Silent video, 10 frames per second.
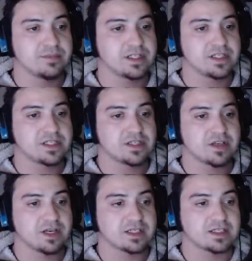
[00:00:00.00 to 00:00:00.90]
This is just
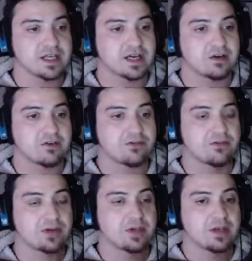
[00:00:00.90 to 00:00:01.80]
like a start off.
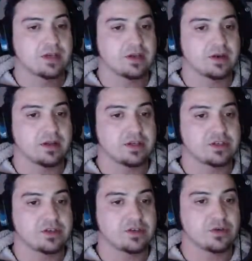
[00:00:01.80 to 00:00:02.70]
You know, it
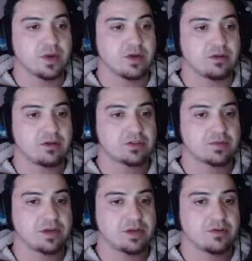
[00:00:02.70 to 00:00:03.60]
should do well. It looks
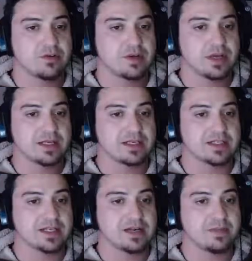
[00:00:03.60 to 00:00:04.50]
pretty good. It
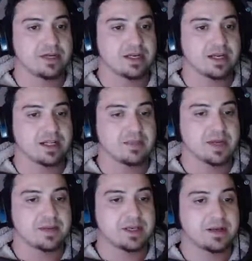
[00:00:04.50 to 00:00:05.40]
does need a bit of color
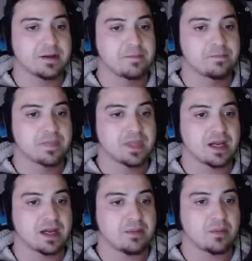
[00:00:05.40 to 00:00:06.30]
maybe.
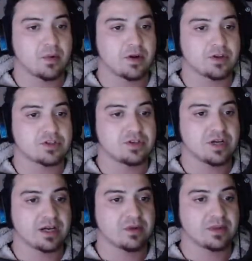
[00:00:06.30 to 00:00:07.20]
I won't go too
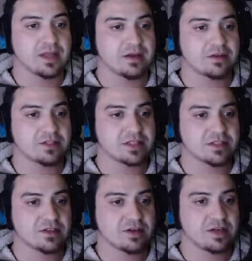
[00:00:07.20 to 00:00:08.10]
hard with that because
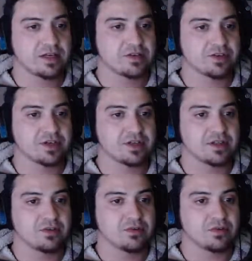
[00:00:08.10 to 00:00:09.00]
there's a lot of intricate
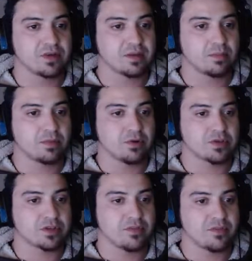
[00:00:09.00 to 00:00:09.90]
little like
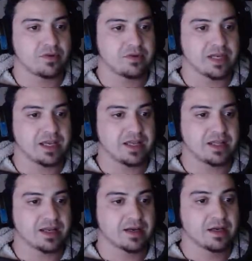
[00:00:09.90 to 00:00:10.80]
blocks I've built in here
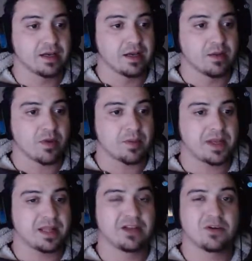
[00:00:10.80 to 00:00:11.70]
that might be
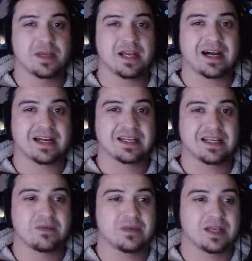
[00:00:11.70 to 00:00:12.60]
a little bit hard to
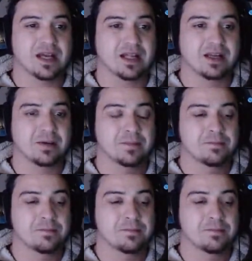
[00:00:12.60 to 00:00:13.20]
hit with the color.